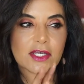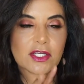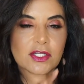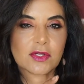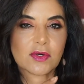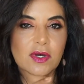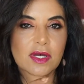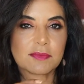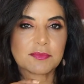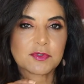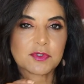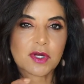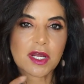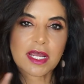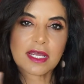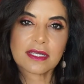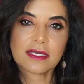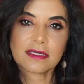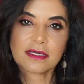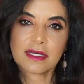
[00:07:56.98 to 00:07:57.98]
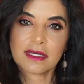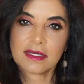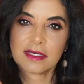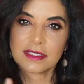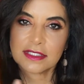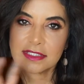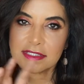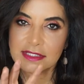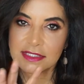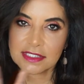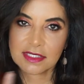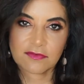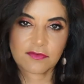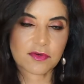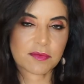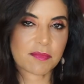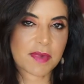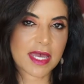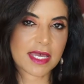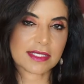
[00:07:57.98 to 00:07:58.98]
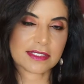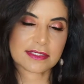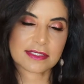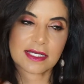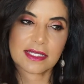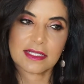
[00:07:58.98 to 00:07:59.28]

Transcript: You know, I'm trying several masks.